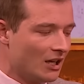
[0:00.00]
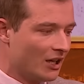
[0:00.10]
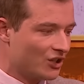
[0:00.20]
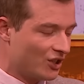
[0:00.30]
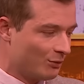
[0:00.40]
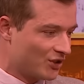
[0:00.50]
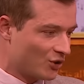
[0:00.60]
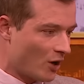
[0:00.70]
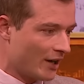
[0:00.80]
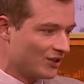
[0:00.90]
She was
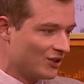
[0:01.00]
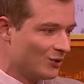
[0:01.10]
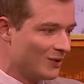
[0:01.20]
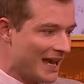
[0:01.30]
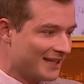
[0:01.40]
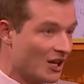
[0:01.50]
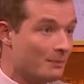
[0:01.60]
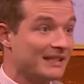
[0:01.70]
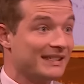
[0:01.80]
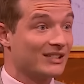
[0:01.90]
trying to get her
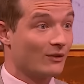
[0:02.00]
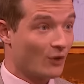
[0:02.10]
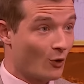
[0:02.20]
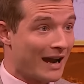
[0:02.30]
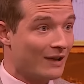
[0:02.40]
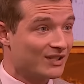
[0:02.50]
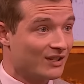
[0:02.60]
business off the ground